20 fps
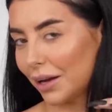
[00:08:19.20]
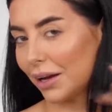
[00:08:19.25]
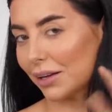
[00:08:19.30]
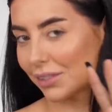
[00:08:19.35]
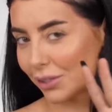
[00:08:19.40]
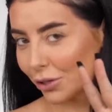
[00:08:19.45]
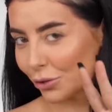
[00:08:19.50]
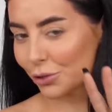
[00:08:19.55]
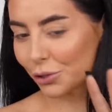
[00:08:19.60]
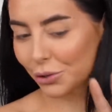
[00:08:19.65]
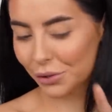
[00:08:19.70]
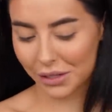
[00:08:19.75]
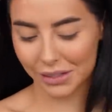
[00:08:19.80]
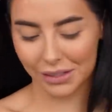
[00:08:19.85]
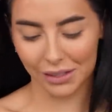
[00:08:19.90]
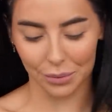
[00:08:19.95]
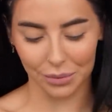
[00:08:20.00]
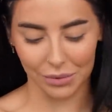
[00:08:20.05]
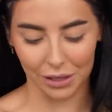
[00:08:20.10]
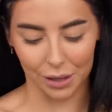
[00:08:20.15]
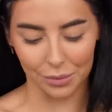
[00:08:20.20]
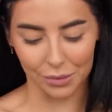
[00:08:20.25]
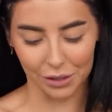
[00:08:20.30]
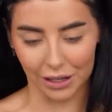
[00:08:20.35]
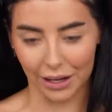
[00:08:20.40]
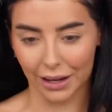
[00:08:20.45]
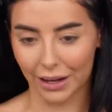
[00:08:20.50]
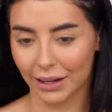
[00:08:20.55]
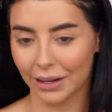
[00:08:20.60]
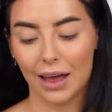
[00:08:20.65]
still do this sometimes,
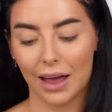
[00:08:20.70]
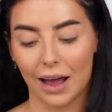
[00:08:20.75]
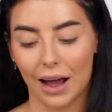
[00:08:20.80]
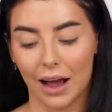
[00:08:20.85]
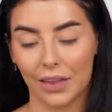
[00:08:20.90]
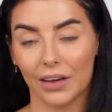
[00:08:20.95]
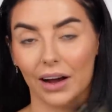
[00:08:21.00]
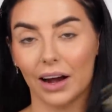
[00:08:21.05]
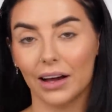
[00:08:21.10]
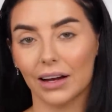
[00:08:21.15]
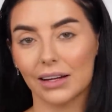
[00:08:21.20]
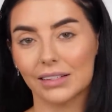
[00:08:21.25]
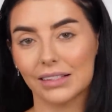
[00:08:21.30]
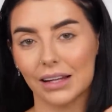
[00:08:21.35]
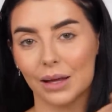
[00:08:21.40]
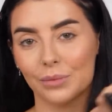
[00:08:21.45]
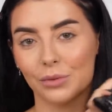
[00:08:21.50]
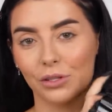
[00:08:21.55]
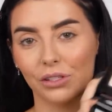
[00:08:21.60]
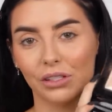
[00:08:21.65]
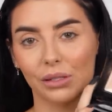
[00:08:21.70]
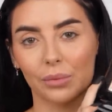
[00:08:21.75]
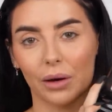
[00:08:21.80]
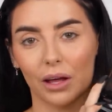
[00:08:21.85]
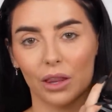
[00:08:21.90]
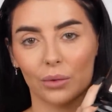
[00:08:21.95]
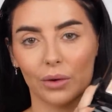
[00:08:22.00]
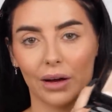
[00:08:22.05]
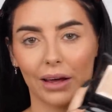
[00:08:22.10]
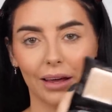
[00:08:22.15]
okay? And the highlighter that I'm using, by
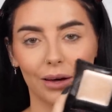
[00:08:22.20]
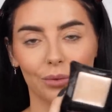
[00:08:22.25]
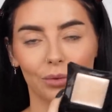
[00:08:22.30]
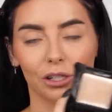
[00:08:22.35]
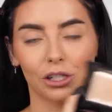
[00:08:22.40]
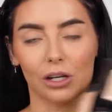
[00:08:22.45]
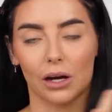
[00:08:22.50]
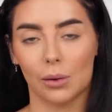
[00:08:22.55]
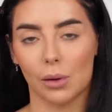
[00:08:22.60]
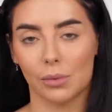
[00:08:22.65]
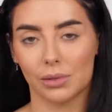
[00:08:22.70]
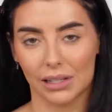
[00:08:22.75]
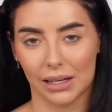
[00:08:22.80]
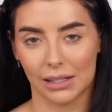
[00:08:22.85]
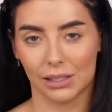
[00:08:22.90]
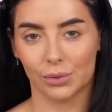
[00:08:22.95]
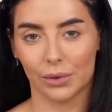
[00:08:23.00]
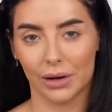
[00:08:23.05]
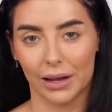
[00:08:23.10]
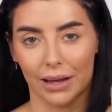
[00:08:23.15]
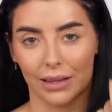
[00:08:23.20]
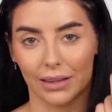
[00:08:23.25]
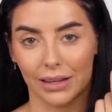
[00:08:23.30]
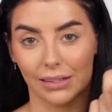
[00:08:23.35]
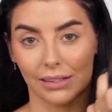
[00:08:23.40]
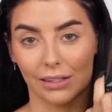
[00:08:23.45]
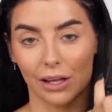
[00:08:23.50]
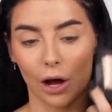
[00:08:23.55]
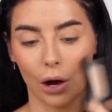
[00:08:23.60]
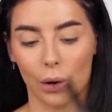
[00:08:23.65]
the way, which I'm obsessed with,
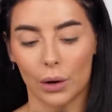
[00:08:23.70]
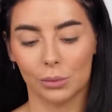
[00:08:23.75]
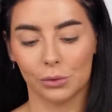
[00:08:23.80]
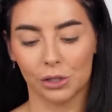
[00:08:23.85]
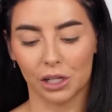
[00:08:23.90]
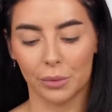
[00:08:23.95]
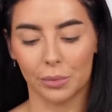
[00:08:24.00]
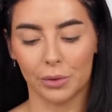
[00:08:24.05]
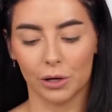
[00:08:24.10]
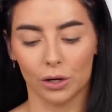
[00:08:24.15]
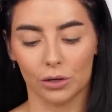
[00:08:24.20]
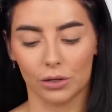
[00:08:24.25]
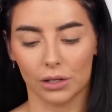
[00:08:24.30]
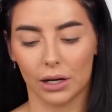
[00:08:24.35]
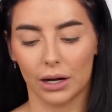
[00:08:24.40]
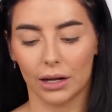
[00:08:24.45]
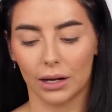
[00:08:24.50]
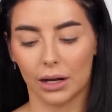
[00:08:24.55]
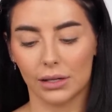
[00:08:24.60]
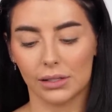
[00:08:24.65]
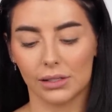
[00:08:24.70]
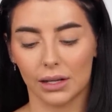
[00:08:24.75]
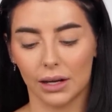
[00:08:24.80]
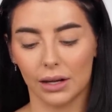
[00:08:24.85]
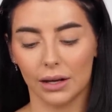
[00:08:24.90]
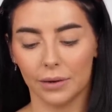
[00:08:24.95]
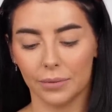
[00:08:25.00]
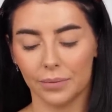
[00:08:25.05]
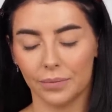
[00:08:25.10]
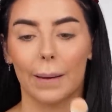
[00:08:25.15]
is the OMG Beyond
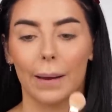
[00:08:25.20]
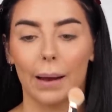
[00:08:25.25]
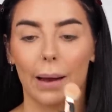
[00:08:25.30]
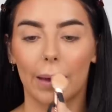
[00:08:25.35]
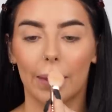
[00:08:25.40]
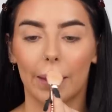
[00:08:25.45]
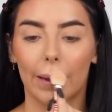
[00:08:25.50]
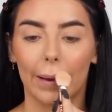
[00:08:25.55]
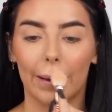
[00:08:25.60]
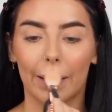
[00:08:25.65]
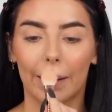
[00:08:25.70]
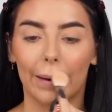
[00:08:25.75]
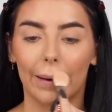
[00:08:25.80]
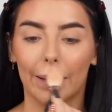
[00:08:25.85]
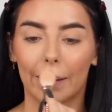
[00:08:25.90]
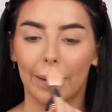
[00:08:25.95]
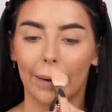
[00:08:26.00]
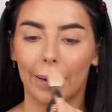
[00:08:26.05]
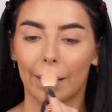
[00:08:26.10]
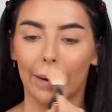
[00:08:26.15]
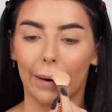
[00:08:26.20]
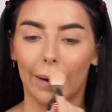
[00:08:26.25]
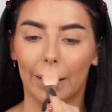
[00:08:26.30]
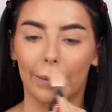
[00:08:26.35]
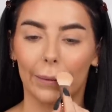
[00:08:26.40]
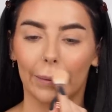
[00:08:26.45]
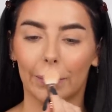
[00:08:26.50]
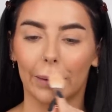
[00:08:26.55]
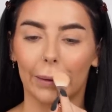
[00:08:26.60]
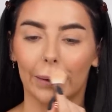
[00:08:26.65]
highlighter. And then I
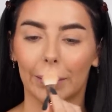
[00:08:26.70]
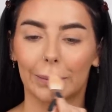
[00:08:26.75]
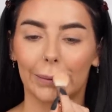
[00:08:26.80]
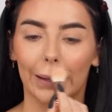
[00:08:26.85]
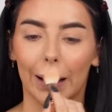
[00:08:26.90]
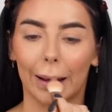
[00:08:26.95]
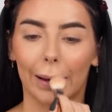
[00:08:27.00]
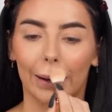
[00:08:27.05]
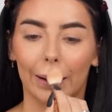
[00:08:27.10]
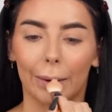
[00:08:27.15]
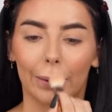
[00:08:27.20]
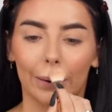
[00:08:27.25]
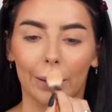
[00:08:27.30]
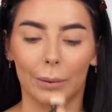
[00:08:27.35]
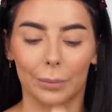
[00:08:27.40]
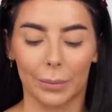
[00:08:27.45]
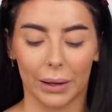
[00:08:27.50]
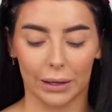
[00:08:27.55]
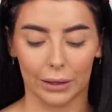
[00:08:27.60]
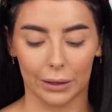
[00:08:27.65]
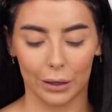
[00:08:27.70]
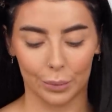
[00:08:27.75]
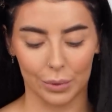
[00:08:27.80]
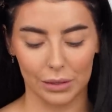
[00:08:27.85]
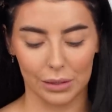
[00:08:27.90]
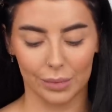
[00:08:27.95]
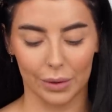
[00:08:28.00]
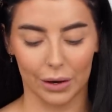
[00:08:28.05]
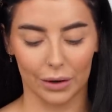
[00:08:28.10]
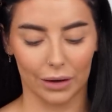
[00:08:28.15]
would go to town on my
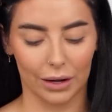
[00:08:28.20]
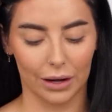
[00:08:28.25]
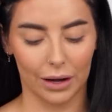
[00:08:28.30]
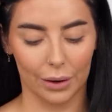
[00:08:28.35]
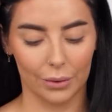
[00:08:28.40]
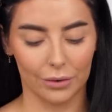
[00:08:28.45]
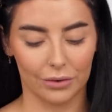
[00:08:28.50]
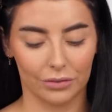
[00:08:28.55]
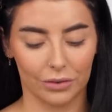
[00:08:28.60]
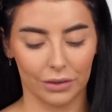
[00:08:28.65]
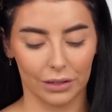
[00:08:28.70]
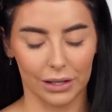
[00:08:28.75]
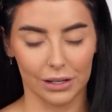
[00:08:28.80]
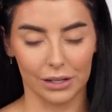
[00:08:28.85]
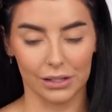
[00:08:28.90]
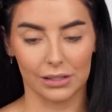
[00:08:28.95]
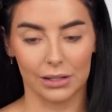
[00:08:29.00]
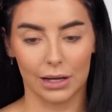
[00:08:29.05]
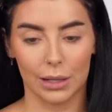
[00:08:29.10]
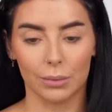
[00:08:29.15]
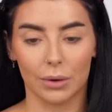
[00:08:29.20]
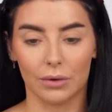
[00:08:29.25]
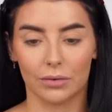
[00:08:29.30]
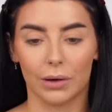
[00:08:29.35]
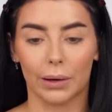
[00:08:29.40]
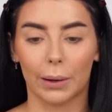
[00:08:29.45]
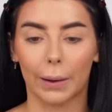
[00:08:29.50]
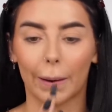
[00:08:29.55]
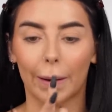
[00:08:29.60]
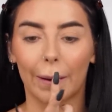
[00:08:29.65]
Cupid's bow, like I would fully just take my
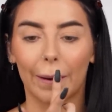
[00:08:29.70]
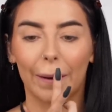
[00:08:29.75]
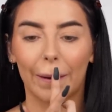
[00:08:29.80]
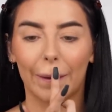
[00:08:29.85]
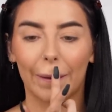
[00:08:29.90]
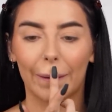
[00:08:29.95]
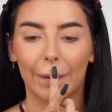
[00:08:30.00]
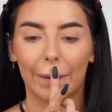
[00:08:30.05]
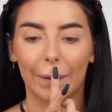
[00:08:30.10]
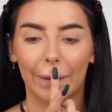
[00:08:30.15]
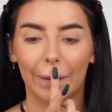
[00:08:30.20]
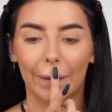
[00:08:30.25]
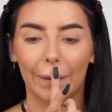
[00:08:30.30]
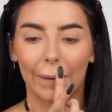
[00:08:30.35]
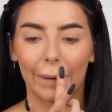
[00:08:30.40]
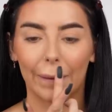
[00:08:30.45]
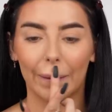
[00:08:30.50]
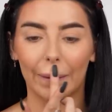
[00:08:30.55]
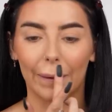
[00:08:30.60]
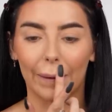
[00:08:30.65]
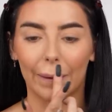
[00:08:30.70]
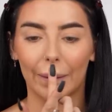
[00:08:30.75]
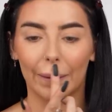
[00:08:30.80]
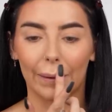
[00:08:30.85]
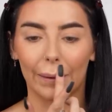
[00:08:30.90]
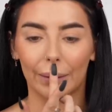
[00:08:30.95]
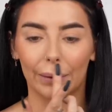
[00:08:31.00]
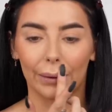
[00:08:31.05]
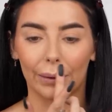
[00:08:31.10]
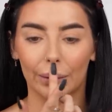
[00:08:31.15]
finger
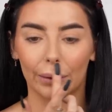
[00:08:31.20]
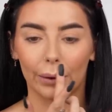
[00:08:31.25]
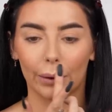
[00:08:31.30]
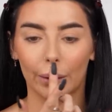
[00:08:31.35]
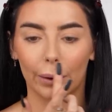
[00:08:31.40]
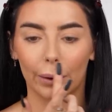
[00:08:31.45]
and